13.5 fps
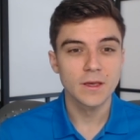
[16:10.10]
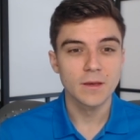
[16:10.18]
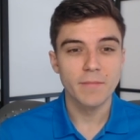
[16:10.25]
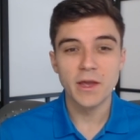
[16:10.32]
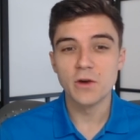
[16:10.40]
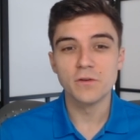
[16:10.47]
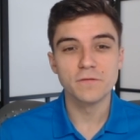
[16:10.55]

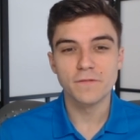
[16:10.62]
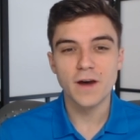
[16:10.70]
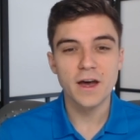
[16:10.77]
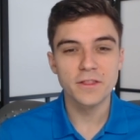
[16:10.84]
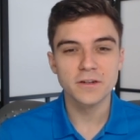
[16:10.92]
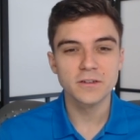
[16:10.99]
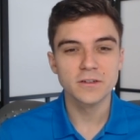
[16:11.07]
My own
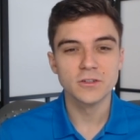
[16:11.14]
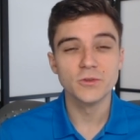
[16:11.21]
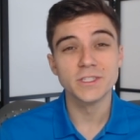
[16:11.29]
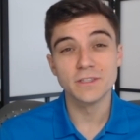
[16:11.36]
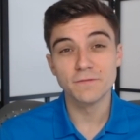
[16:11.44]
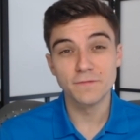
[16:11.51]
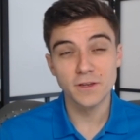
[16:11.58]
father, who
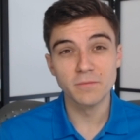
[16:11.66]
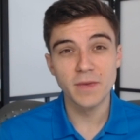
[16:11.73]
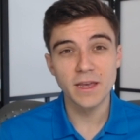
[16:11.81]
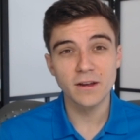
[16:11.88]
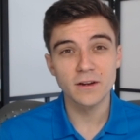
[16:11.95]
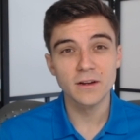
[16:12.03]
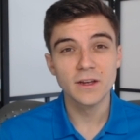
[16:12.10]
is the
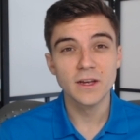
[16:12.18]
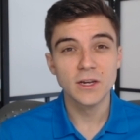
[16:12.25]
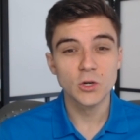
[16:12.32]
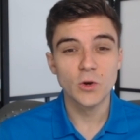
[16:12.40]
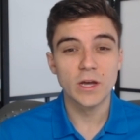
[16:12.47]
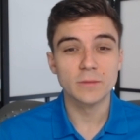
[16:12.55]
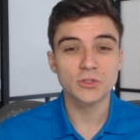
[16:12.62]
filmmaker
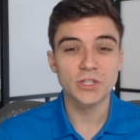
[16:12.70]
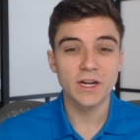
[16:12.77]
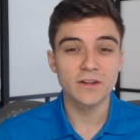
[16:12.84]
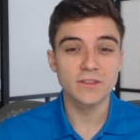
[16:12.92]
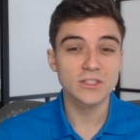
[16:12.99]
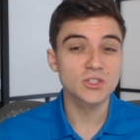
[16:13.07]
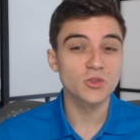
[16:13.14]
who helped
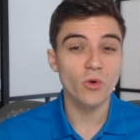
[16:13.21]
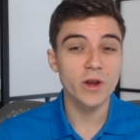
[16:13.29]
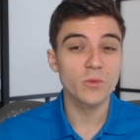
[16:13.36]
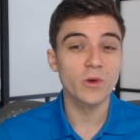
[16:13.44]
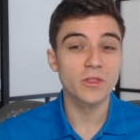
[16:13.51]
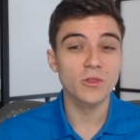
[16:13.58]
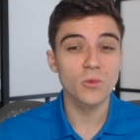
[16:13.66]
share this story
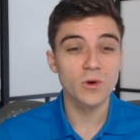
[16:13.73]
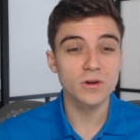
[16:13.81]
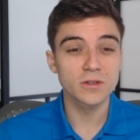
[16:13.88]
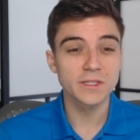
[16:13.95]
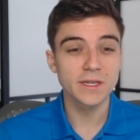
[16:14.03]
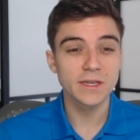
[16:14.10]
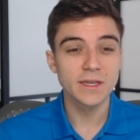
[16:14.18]
with the
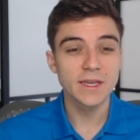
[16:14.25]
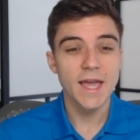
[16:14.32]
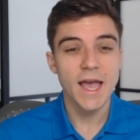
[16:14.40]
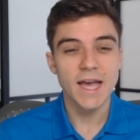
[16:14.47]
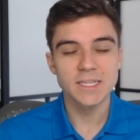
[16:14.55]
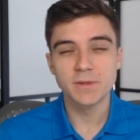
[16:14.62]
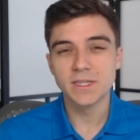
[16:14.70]
world,
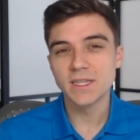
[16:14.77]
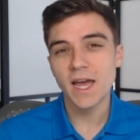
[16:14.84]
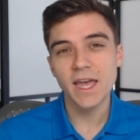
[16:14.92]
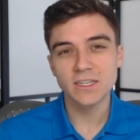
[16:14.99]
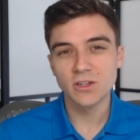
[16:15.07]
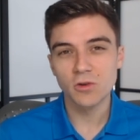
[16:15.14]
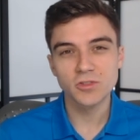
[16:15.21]
has been
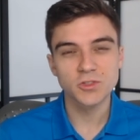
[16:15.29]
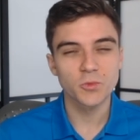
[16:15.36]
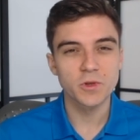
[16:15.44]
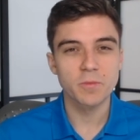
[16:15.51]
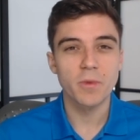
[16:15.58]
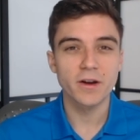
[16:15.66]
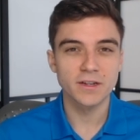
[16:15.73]
diagnosed
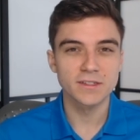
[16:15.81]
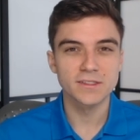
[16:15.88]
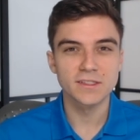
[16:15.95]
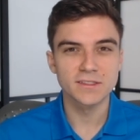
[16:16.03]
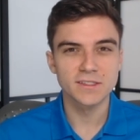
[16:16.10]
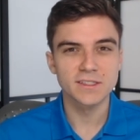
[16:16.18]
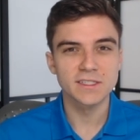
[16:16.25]
with
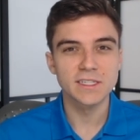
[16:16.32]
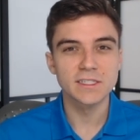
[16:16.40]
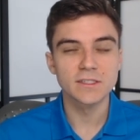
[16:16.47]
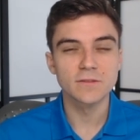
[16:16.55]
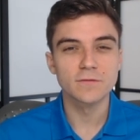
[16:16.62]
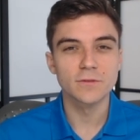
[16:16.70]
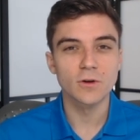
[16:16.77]
Parkinson's
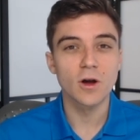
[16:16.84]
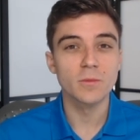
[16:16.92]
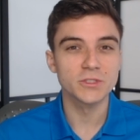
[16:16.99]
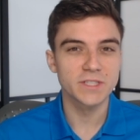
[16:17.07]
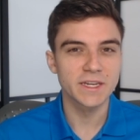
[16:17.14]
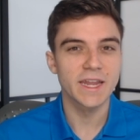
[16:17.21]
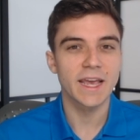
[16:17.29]
disease for
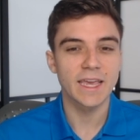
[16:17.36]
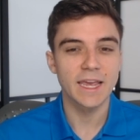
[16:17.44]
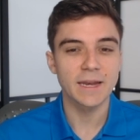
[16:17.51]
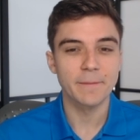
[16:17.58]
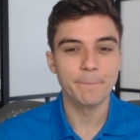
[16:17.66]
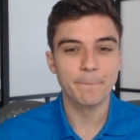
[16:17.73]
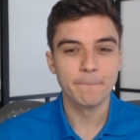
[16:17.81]
almost a
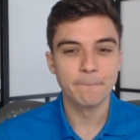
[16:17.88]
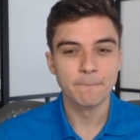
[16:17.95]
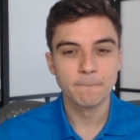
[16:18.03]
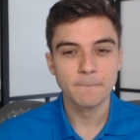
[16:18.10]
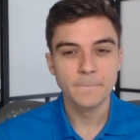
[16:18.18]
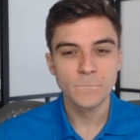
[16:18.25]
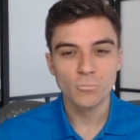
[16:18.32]
decade.
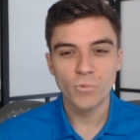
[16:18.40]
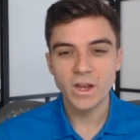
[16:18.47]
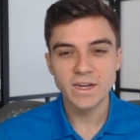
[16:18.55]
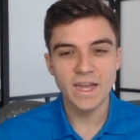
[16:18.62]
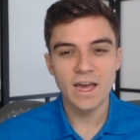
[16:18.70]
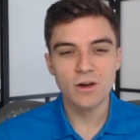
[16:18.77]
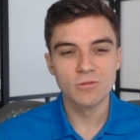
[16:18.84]
Right
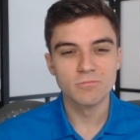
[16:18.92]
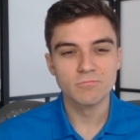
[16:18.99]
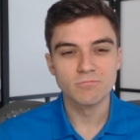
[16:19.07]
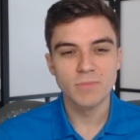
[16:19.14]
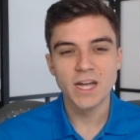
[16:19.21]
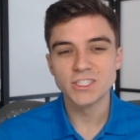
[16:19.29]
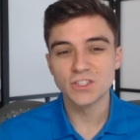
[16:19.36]
now,
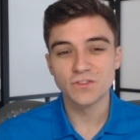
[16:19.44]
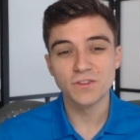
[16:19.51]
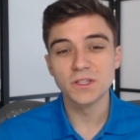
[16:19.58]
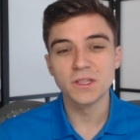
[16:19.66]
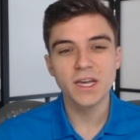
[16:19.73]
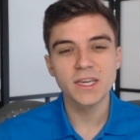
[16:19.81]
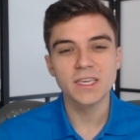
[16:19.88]
I just feel
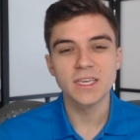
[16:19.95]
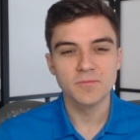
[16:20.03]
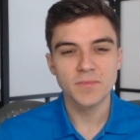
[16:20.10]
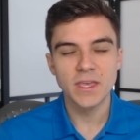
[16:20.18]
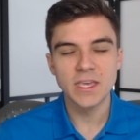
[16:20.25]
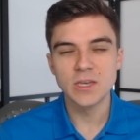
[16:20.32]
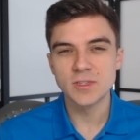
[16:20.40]
lucky
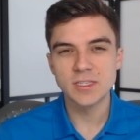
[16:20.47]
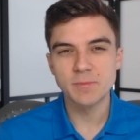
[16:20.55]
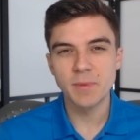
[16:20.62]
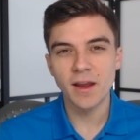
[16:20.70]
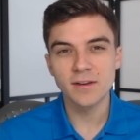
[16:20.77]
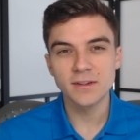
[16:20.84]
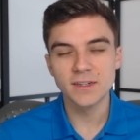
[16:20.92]
that he was
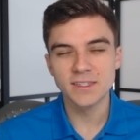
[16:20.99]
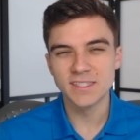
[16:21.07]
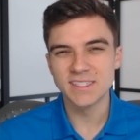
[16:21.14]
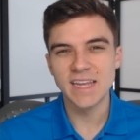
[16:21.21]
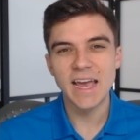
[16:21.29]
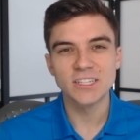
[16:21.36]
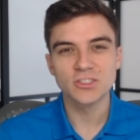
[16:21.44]
spared a
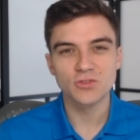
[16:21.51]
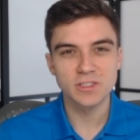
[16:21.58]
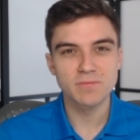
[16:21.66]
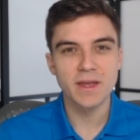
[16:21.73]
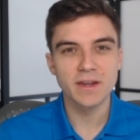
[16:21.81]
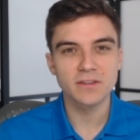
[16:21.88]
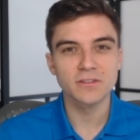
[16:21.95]
disastrous
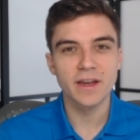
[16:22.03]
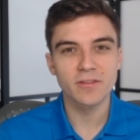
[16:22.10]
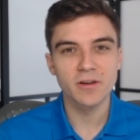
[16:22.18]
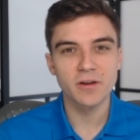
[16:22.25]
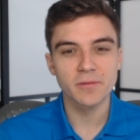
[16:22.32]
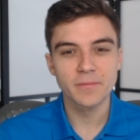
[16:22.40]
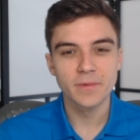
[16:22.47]
medical
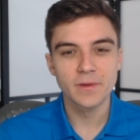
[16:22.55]
error.